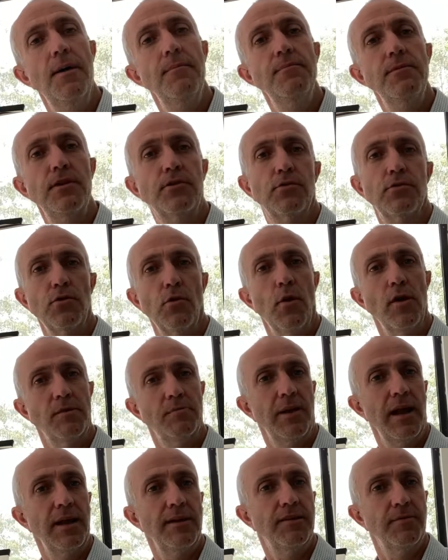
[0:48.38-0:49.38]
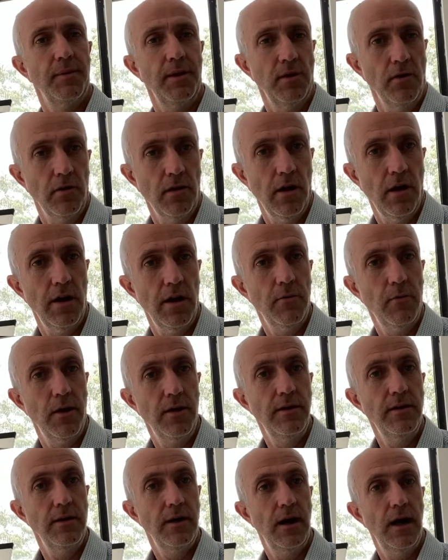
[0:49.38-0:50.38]
This was always planned to be an online
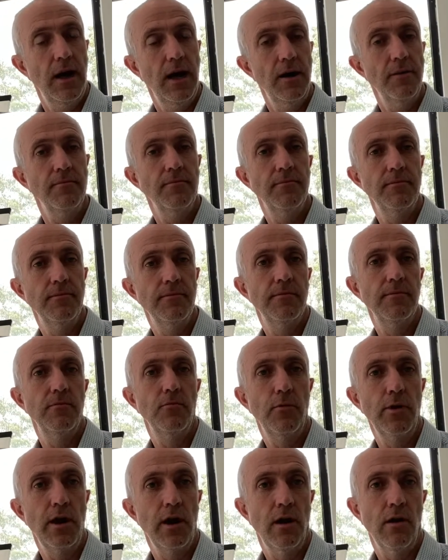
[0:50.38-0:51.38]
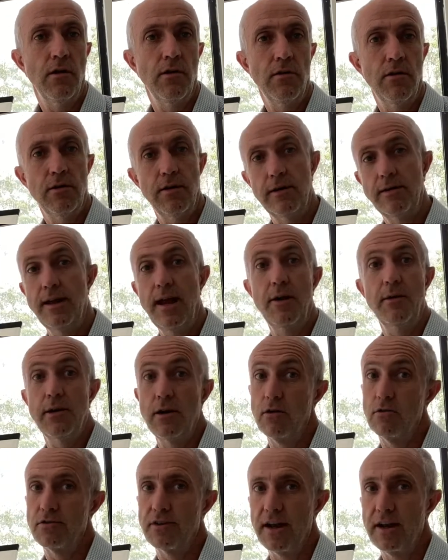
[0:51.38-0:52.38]
one. We are now in
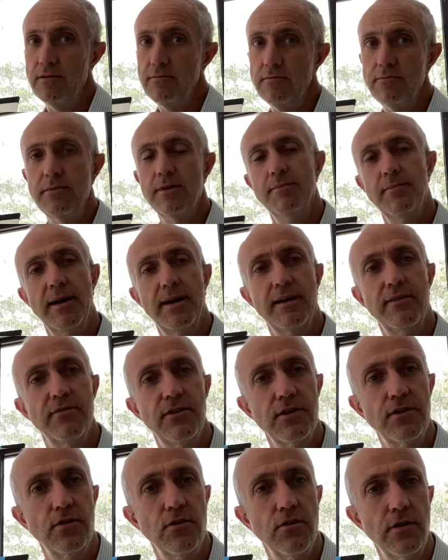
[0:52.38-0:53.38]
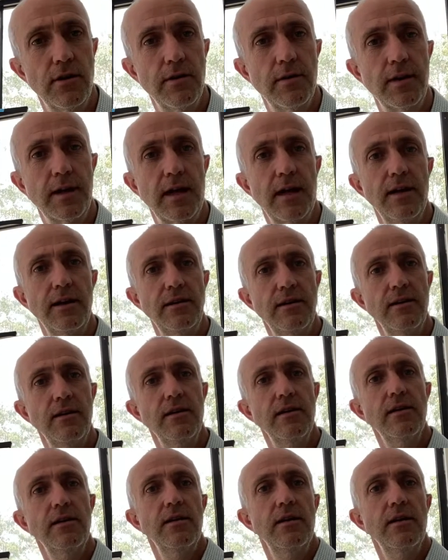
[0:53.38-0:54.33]
lockdown, back in Victoria again,